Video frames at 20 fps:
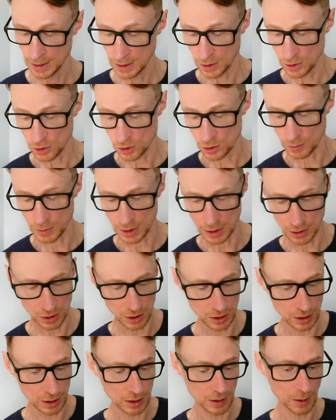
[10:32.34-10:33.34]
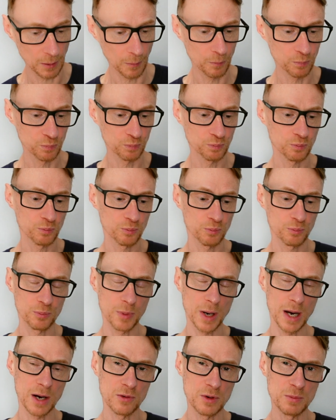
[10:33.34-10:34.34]
something to
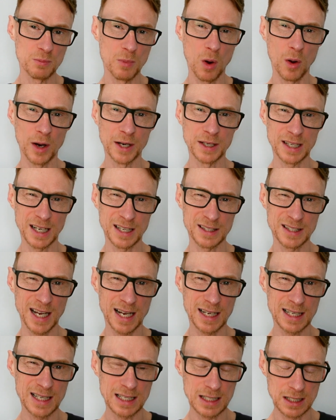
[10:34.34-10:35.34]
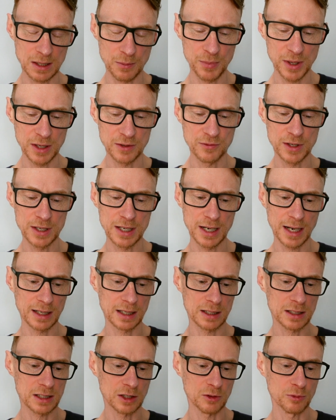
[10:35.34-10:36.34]
bear in mind, and that is a bit of a
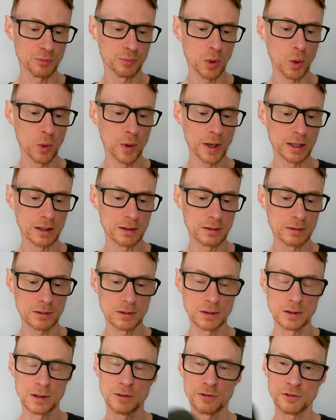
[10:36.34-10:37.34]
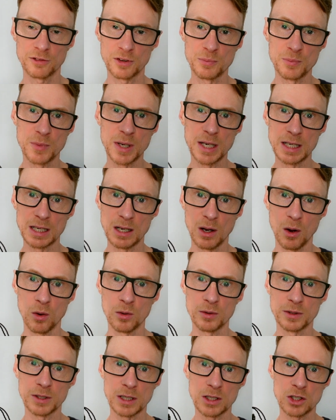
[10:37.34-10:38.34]
negative point for me
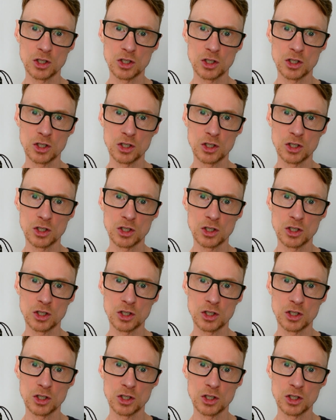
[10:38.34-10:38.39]
on this